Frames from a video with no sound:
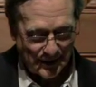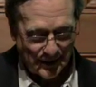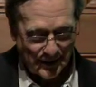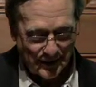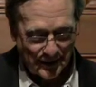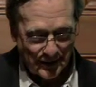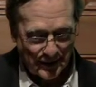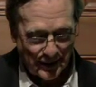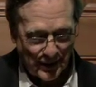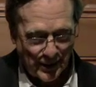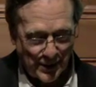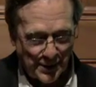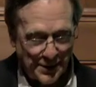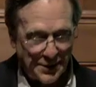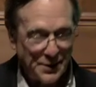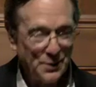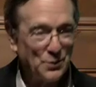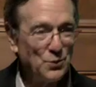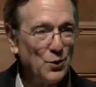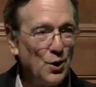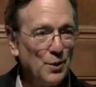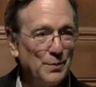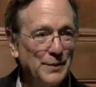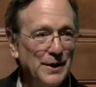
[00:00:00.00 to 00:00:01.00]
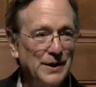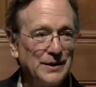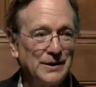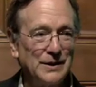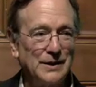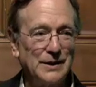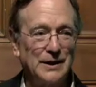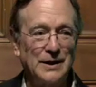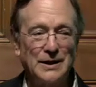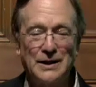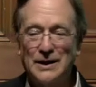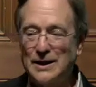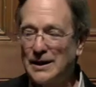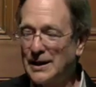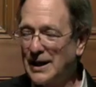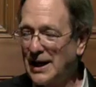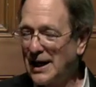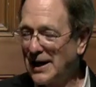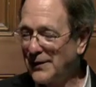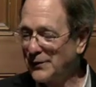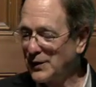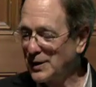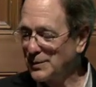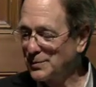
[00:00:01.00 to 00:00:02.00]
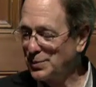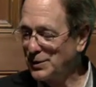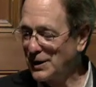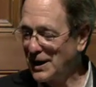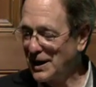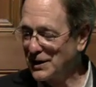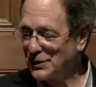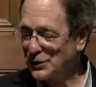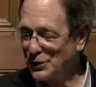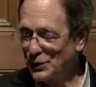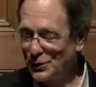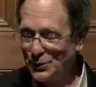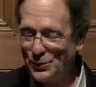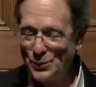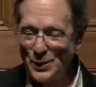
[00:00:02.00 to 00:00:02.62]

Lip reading: the woman having pleasure